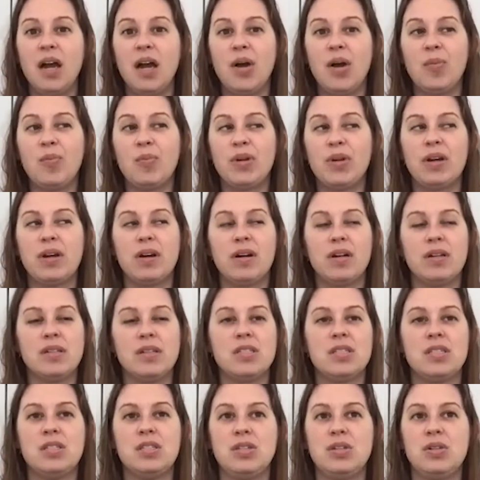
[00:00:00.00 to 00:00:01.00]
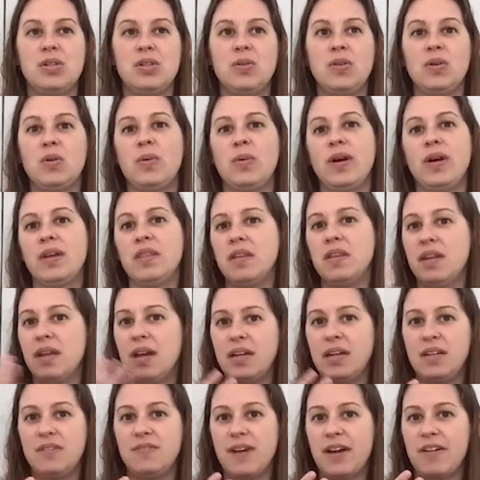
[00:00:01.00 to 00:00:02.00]
regards to they're wearing the
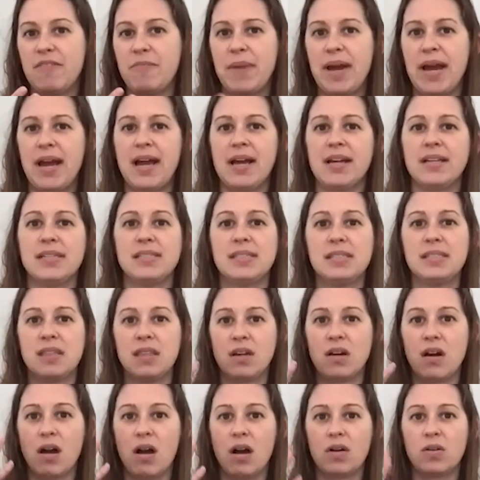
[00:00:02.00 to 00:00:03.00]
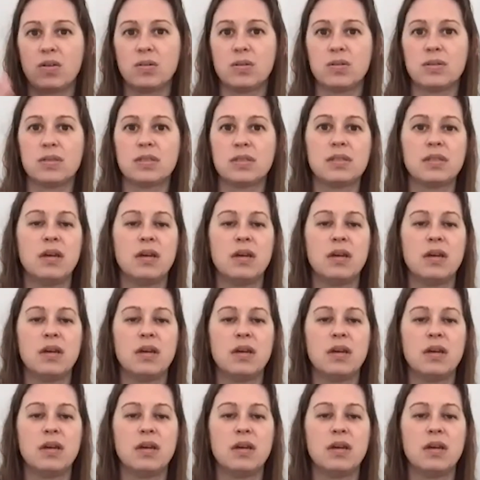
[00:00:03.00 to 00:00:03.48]
95 mask, the goggles,